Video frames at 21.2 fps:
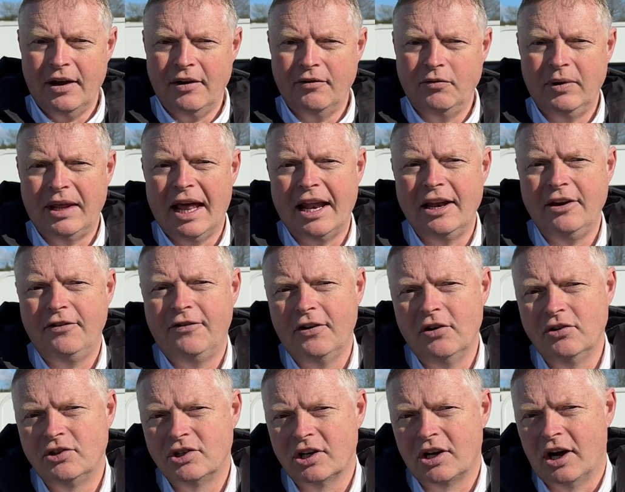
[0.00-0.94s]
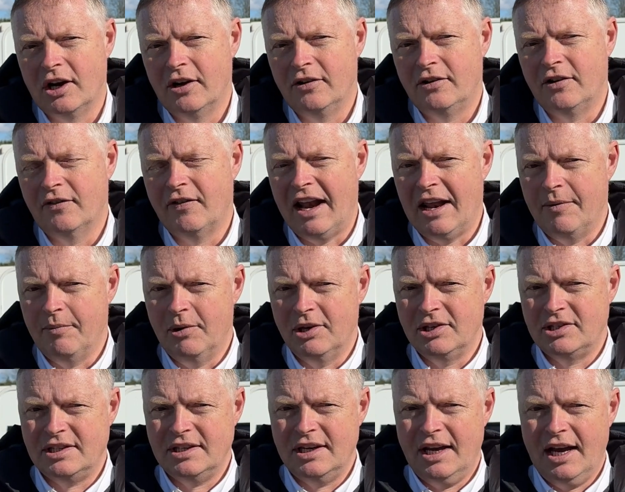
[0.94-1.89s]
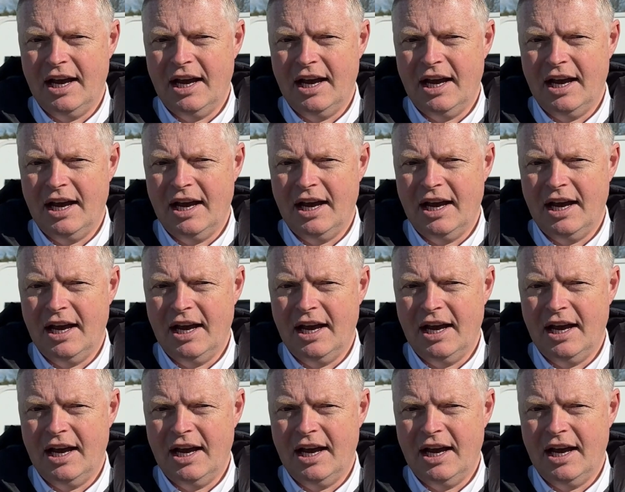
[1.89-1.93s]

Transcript: with any future kind of developments